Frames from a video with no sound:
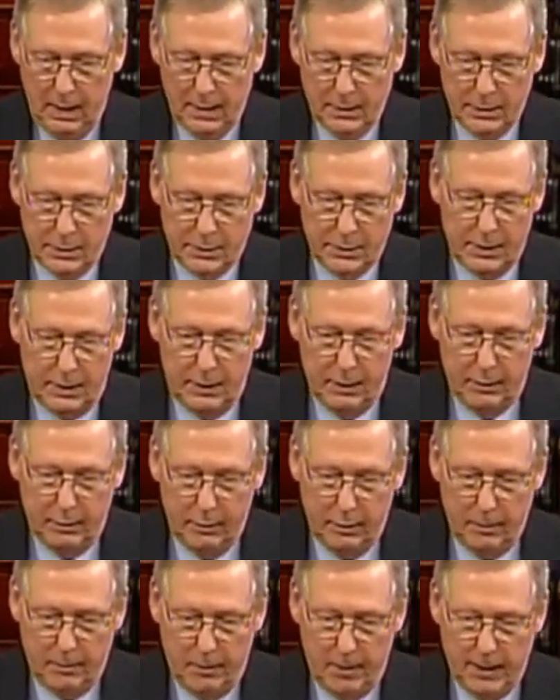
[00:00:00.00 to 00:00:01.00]
As a
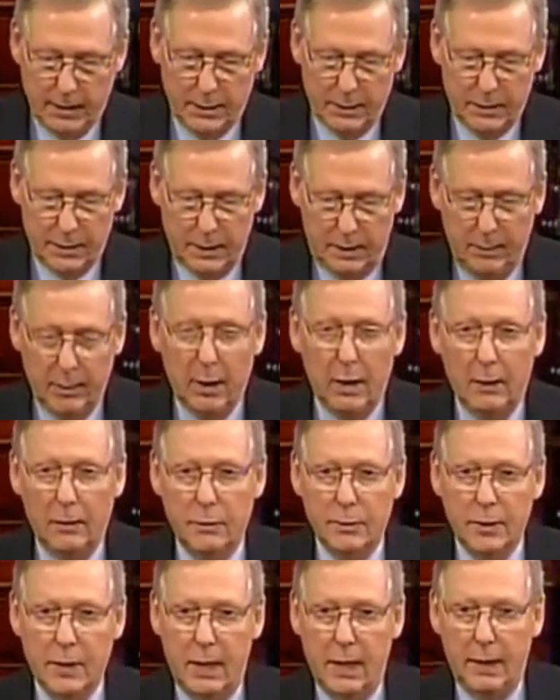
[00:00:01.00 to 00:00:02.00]
senator, the president seemed to
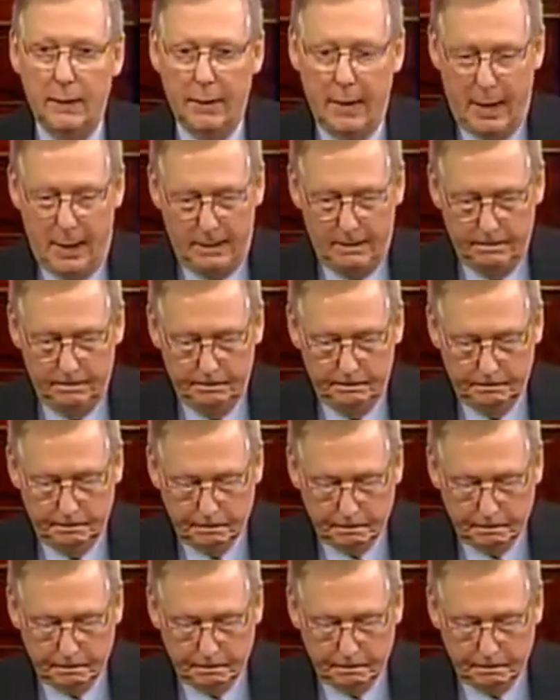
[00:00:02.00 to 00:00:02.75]
understand that.